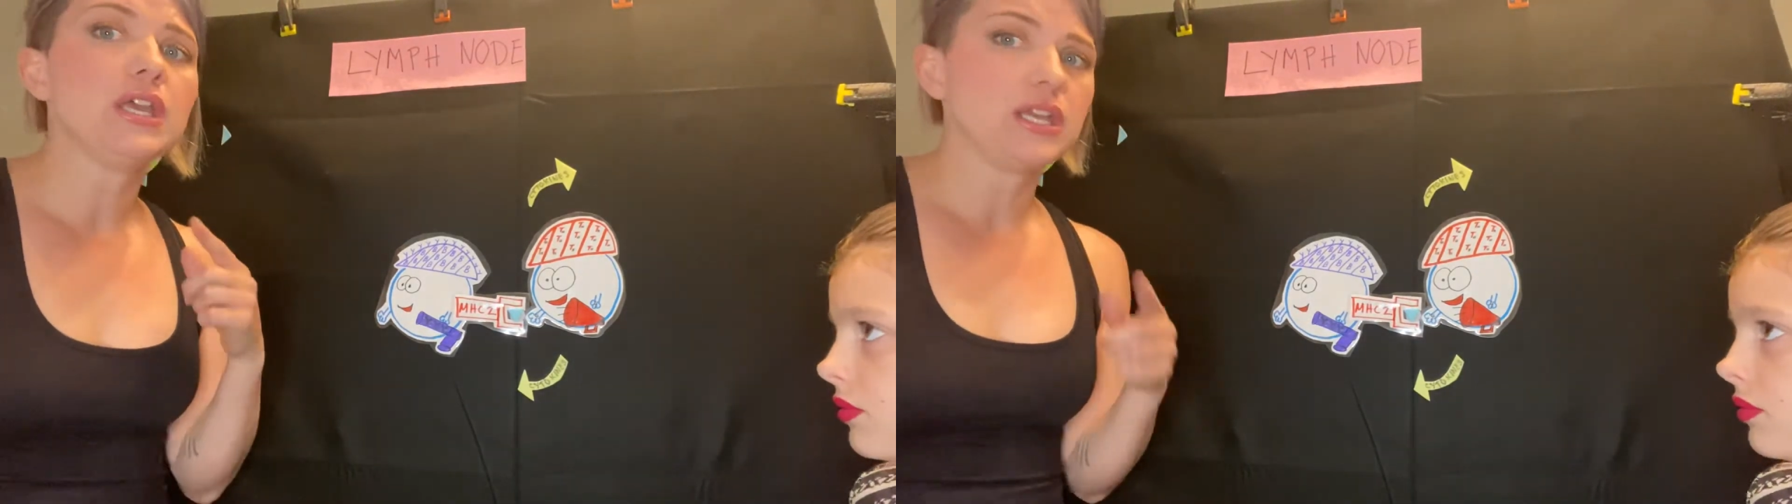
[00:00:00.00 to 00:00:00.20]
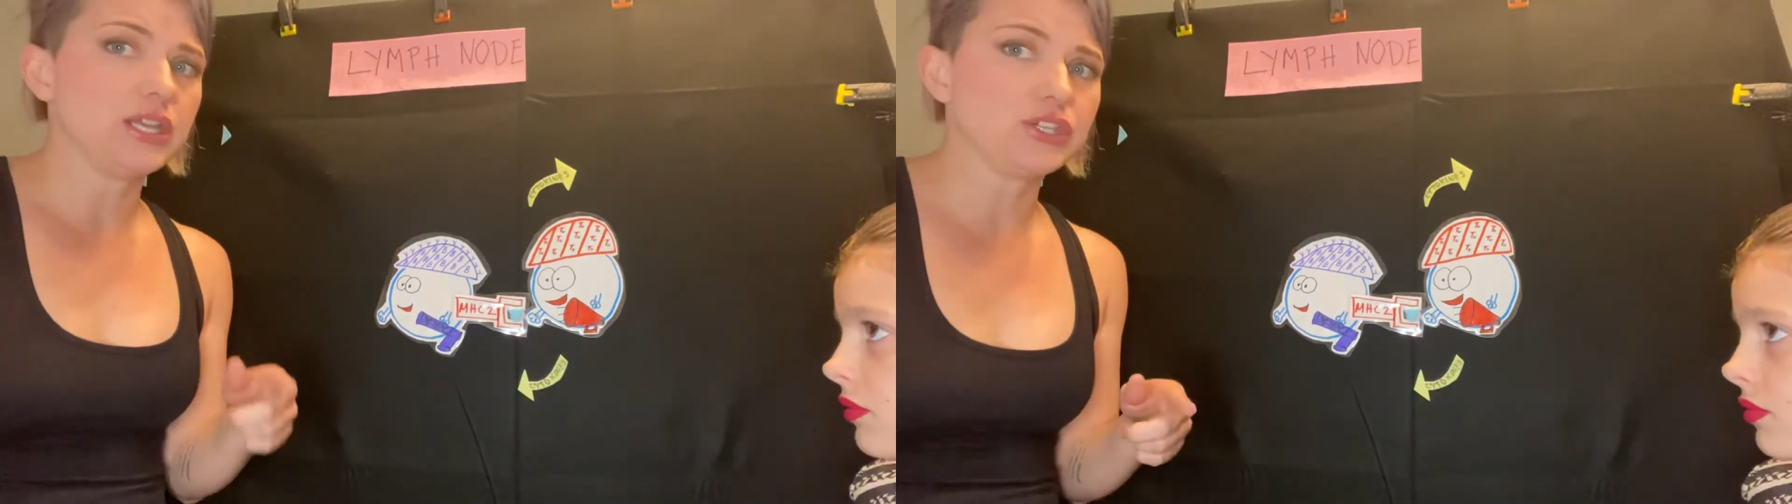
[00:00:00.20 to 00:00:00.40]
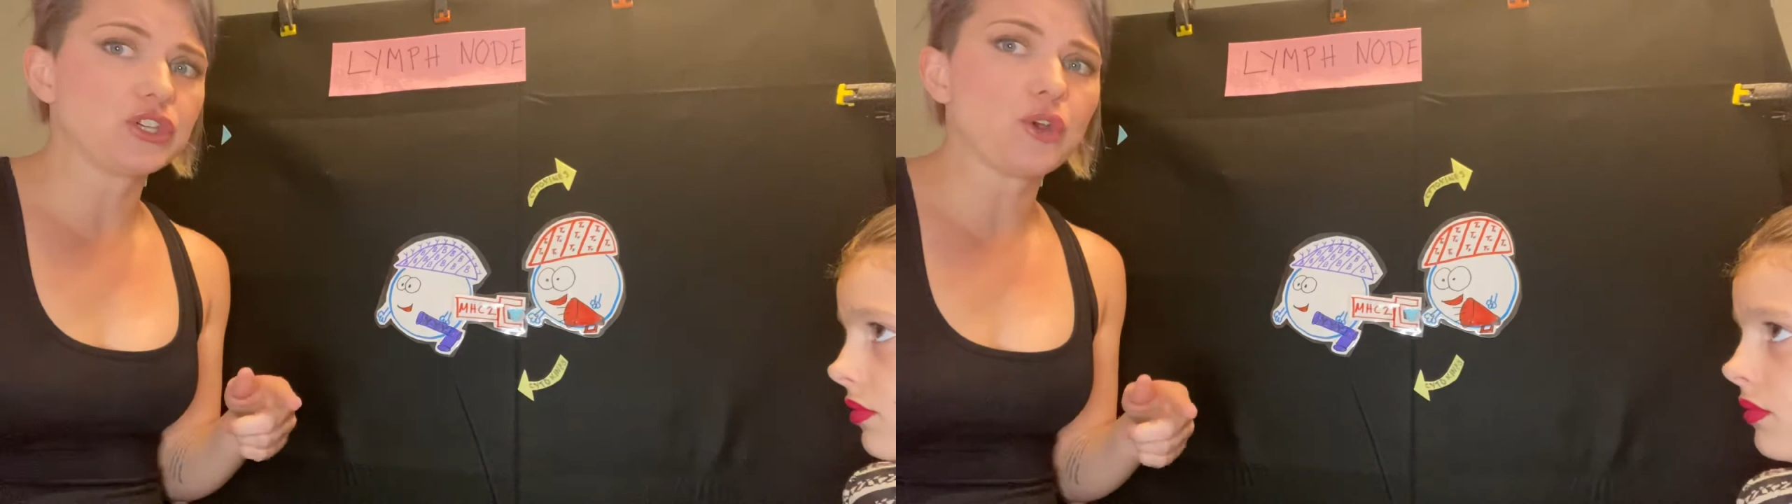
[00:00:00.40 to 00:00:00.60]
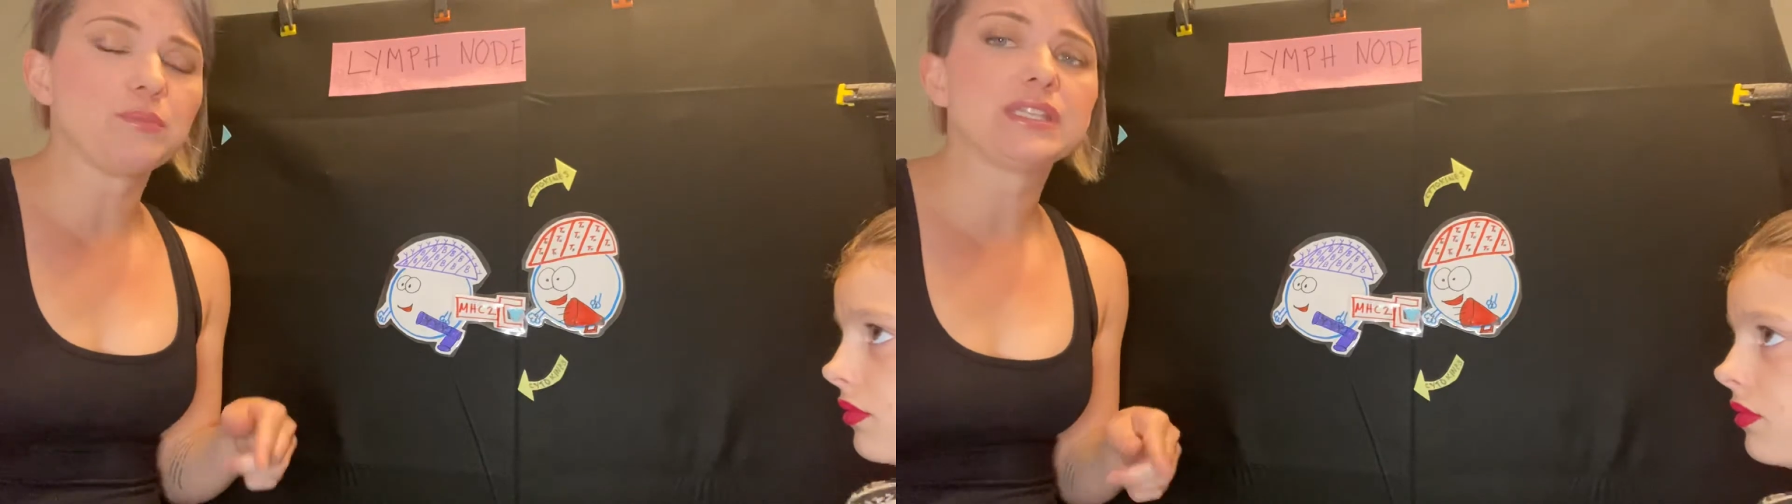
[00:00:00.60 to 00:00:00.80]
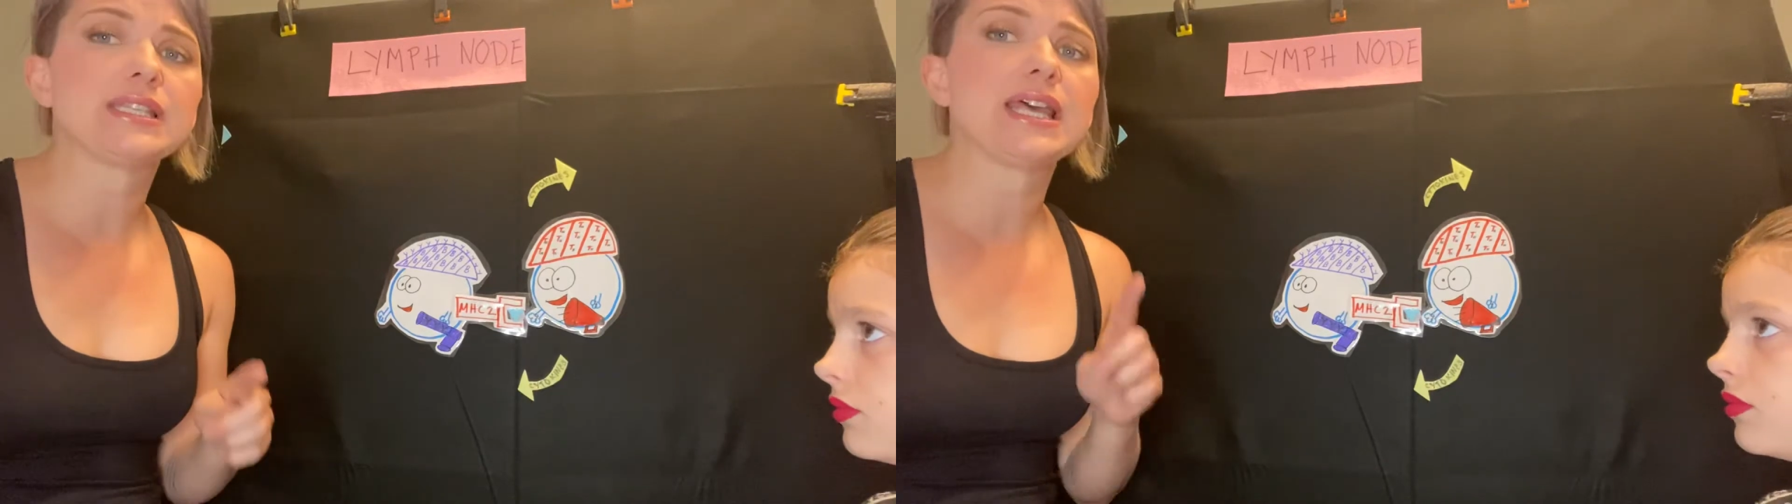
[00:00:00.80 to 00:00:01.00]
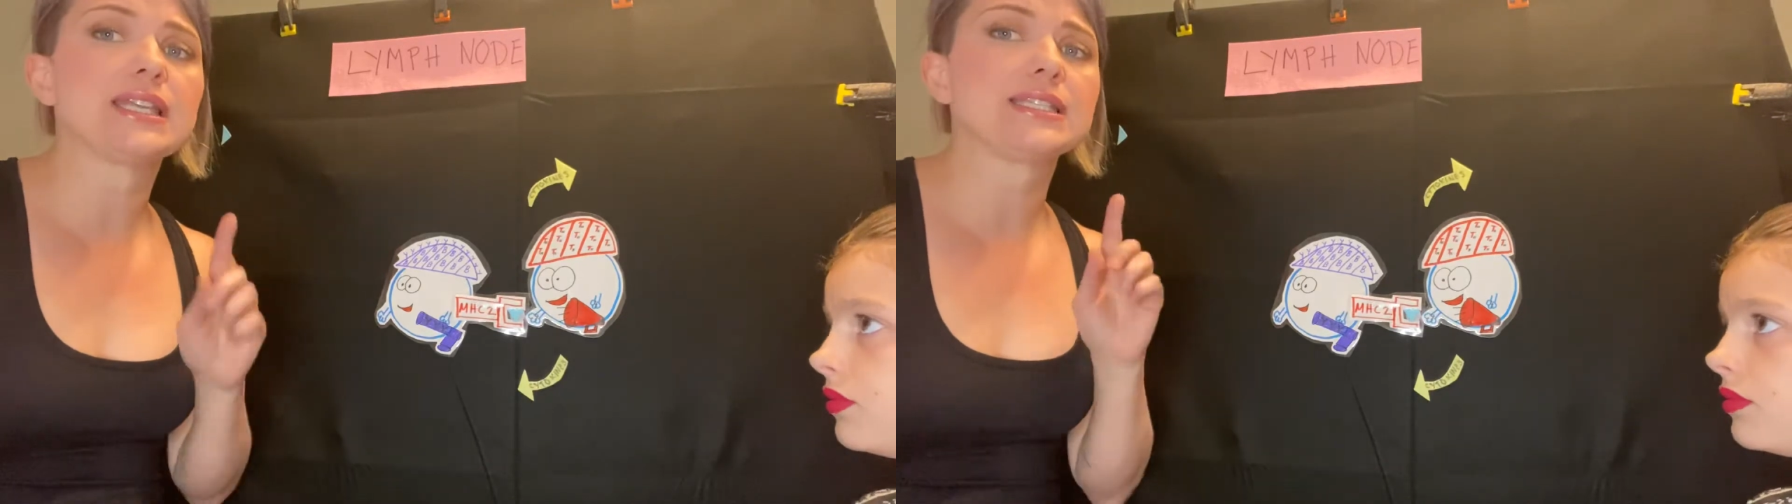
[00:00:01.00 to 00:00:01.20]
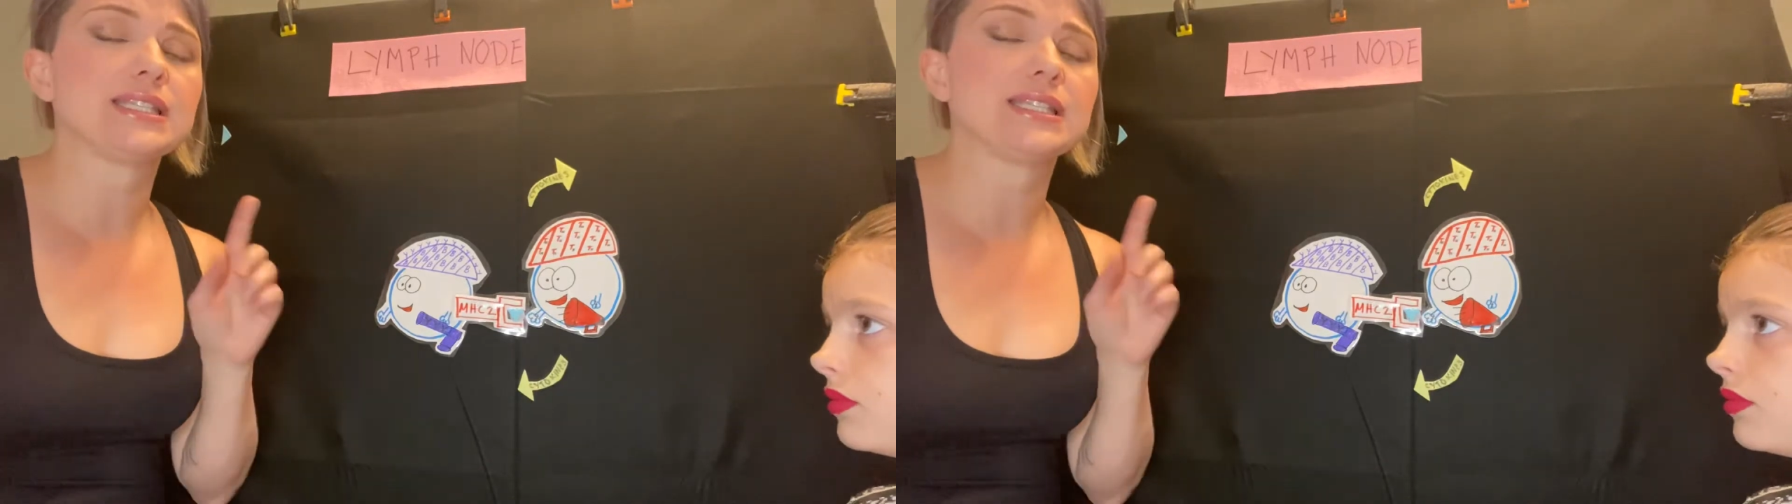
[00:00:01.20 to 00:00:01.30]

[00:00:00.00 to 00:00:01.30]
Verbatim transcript: He showed me this.